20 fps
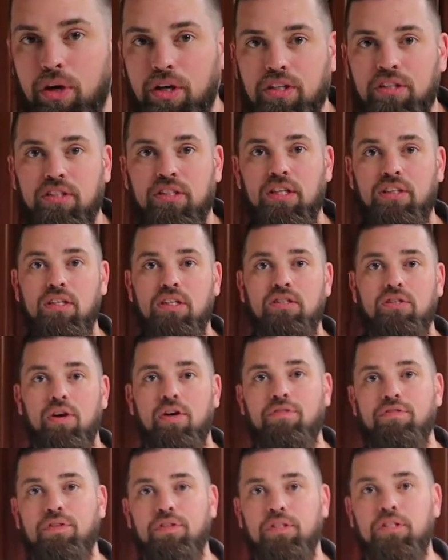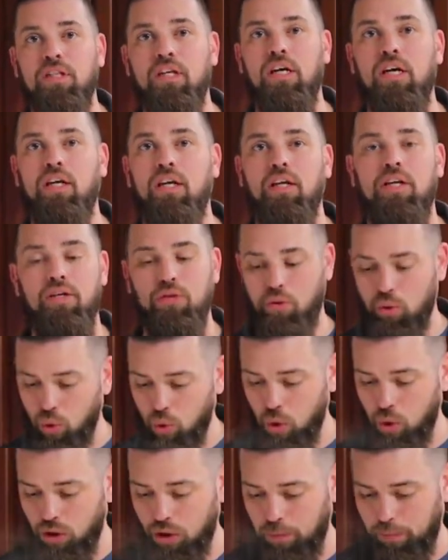gonna set these off on the side, let it
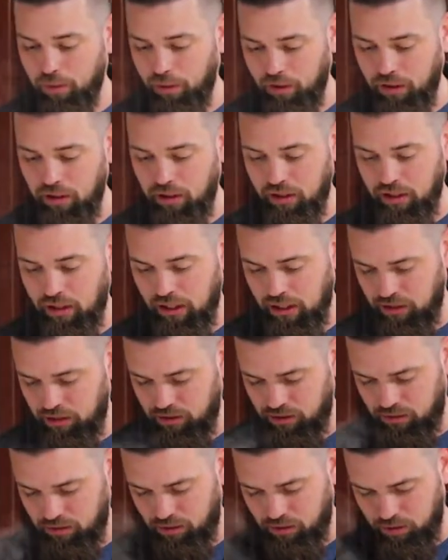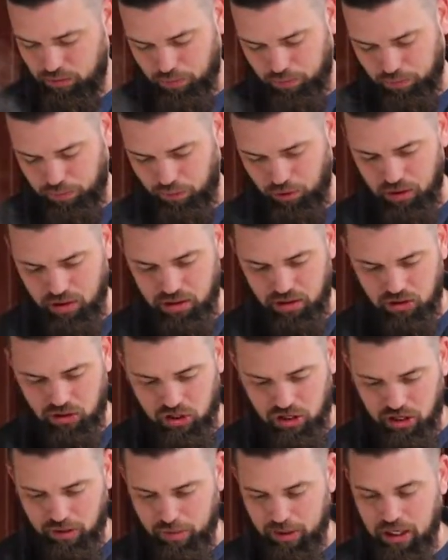cool completely. It's pretty
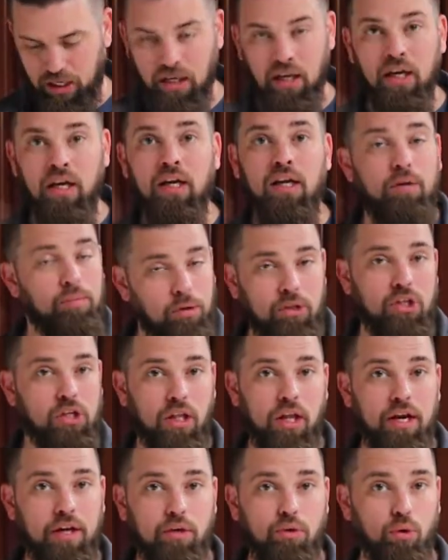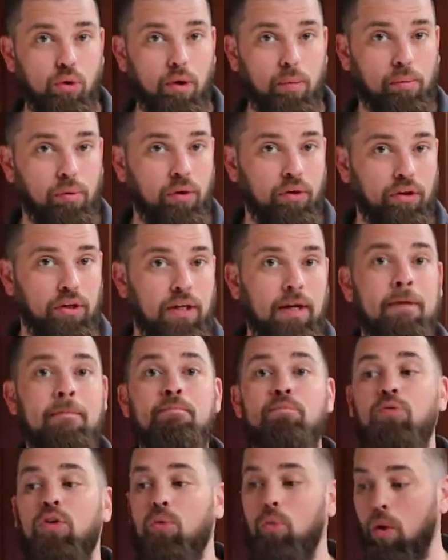steamy, but you let it cool completely.
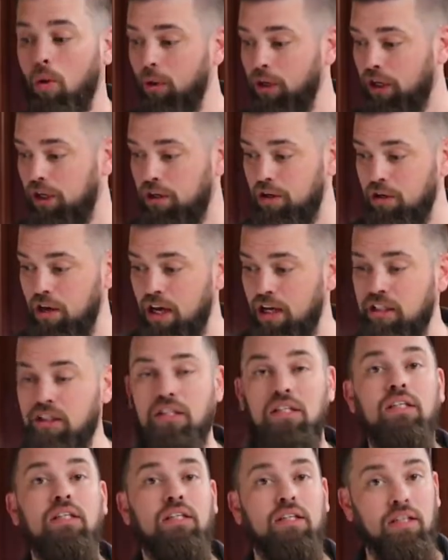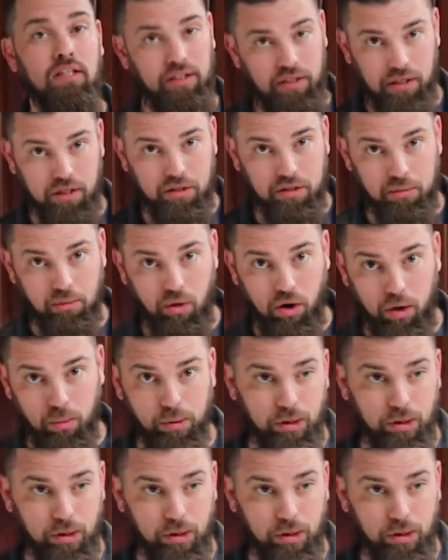What we're gonna do next and get some ground